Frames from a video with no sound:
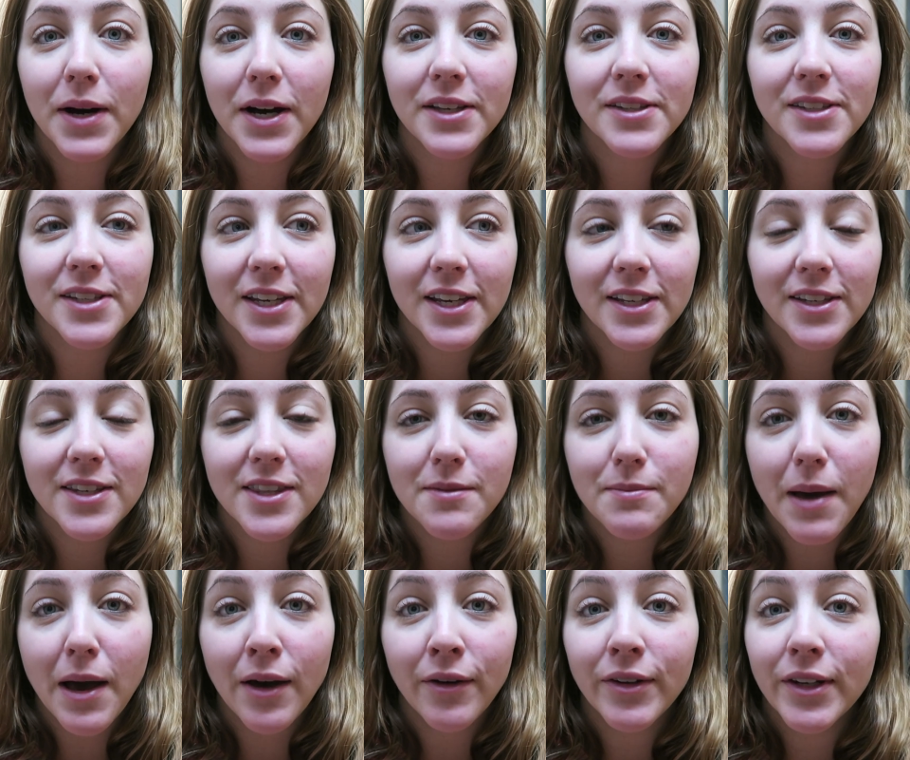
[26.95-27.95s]
bus to get to
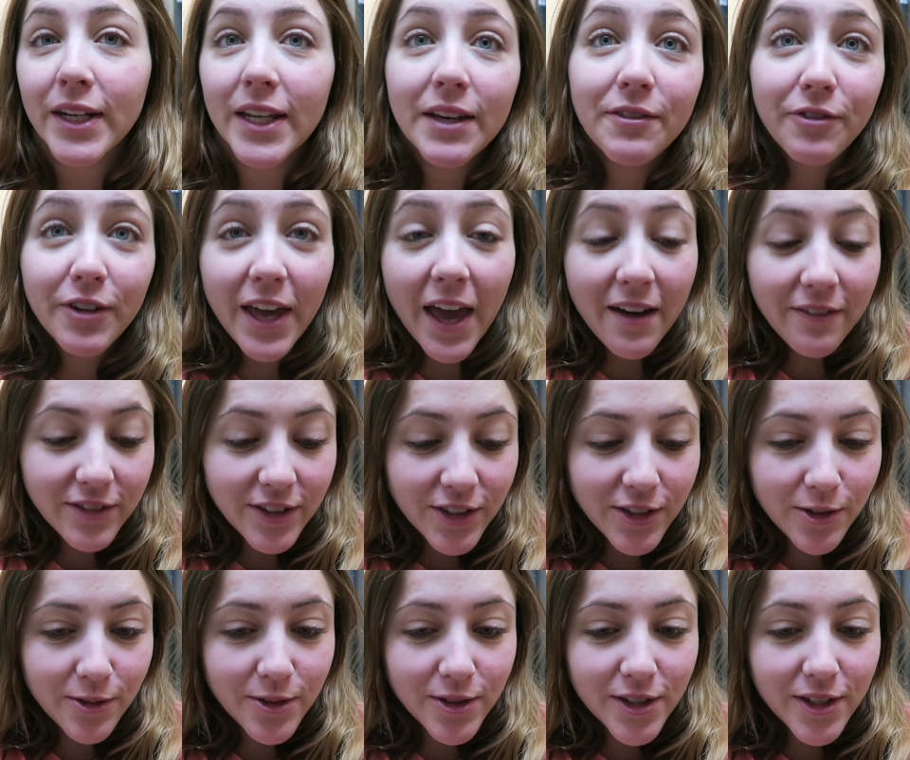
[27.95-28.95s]
the mountain if we have to
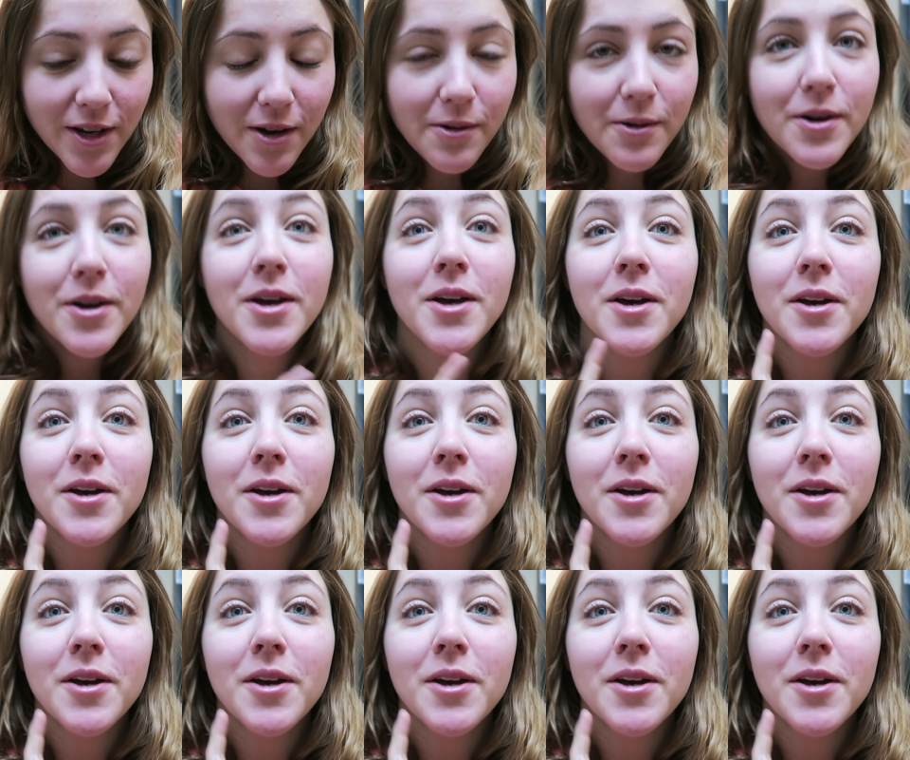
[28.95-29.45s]
do so.